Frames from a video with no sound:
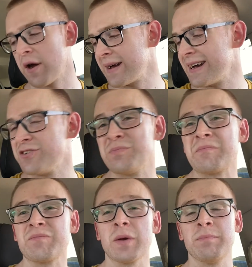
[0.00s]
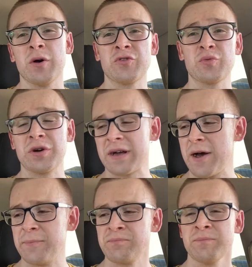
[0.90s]
right, guys,
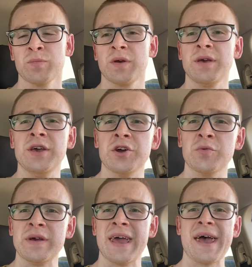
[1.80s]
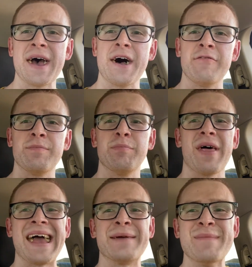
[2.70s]
post-workout, here we have
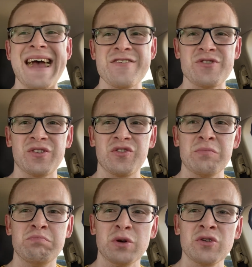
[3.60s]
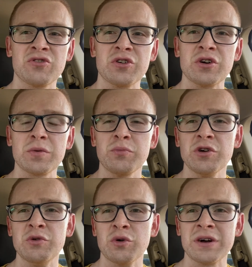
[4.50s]
Black Magic's BZRK
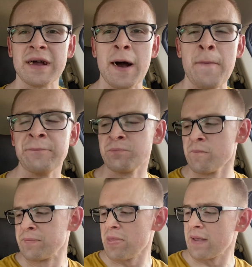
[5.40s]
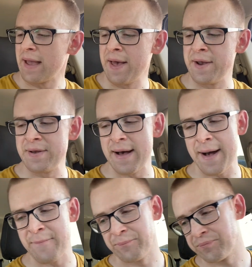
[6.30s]
pre-workout.
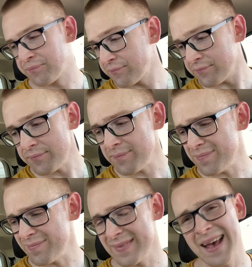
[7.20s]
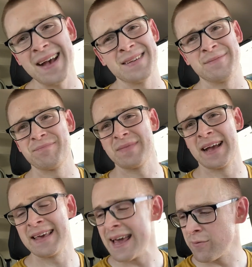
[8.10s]
And guys,
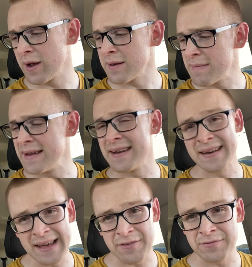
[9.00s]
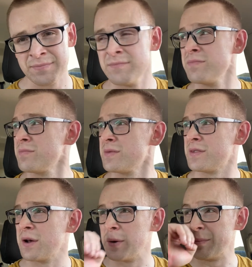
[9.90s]
I can't recommend it enough.
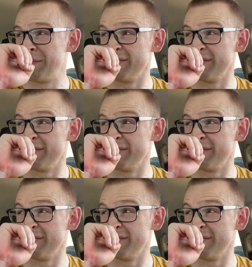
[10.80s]
So